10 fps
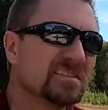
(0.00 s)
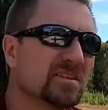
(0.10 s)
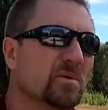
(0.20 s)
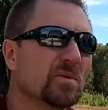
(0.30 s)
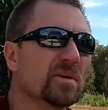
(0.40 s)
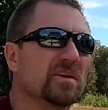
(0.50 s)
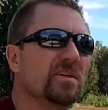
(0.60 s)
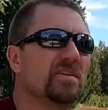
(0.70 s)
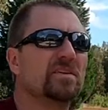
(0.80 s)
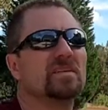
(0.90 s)
So what we're gonna
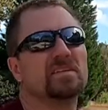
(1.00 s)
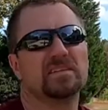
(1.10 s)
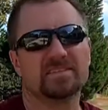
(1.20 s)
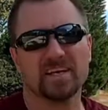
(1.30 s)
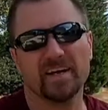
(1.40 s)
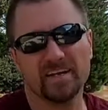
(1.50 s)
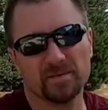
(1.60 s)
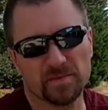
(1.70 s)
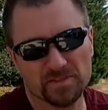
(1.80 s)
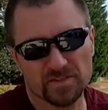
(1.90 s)
do is tie it
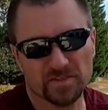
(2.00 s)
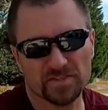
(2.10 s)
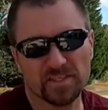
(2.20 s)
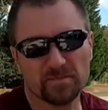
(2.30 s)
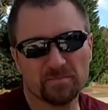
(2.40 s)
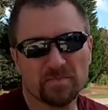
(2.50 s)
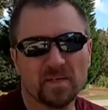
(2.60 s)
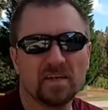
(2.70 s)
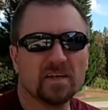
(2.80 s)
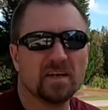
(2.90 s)
up there to the Jeep
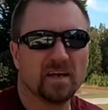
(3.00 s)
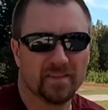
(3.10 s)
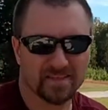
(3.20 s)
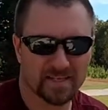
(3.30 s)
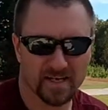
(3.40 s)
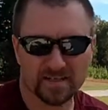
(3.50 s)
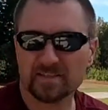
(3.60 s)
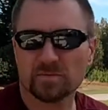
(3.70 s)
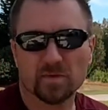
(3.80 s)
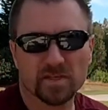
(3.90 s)
and then tie it to
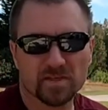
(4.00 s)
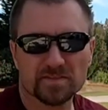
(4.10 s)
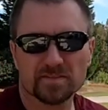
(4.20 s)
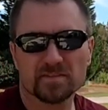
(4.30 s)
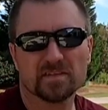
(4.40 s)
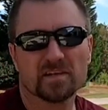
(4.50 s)
somewhere else.